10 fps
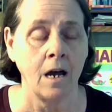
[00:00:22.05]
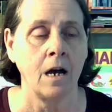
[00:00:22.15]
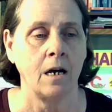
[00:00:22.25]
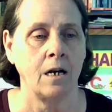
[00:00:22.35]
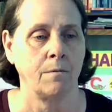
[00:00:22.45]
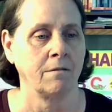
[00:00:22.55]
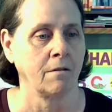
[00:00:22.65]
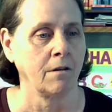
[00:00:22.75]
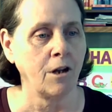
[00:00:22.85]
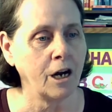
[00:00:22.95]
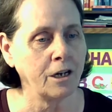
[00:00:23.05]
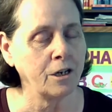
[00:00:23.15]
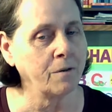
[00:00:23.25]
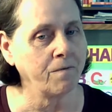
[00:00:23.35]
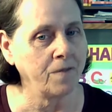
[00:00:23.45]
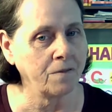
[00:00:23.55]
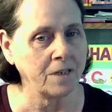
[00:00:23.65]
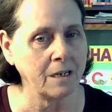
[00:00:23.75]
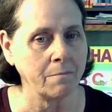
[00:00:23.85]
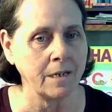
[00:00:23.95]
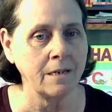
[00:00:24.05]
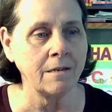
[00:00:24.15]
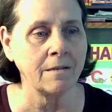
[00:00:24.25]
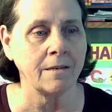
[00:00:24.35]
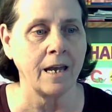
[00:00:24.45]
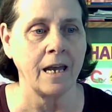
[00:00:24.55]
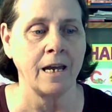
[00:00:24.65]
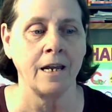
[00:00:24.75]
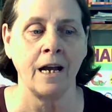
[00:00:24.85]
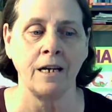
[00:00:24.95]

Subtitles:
It's a little hard to do in 15 minutes, and